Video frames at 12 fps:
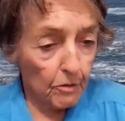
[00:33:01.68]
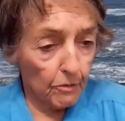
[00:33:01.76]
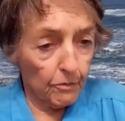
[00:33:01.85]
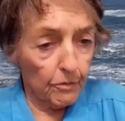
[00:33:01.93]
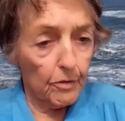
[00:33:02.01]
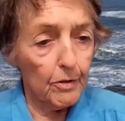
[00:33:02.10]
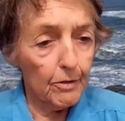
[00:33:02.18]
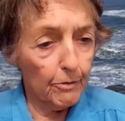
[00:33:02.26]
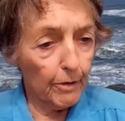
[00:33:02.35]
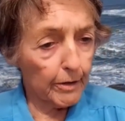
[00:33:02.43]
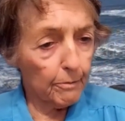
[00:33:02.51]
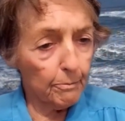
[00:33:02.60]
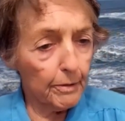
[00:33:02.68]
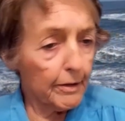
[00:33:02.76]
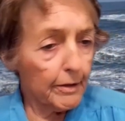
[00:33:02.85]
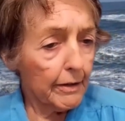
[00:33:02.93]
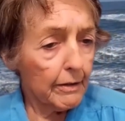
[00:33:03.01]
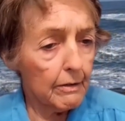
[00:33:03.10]
of who I could be
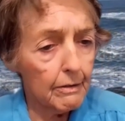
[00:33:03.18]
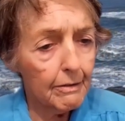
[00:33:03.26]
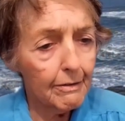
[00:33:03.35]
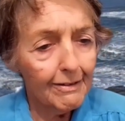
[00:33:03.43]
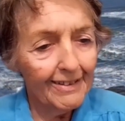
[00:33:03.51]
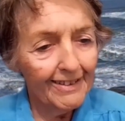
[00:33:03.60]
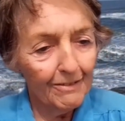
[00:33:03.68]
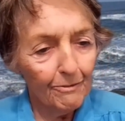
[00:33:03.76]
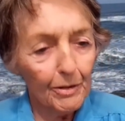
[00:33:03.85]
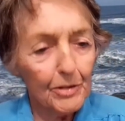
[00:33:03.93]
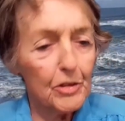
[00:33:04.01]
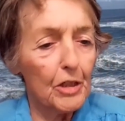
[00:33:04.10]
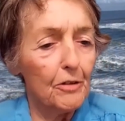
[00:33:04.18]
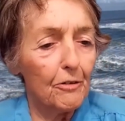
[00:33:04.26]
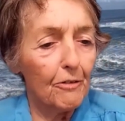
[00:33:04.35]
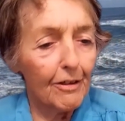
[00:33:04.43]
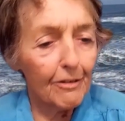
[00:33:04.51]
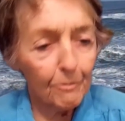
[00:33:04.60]
like, what
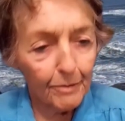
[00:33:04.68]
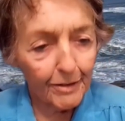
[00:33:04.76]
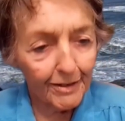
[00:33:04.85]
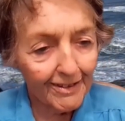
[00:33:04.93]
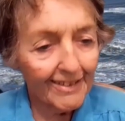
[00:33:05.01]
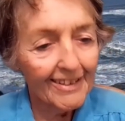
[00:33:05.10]
gender I could be.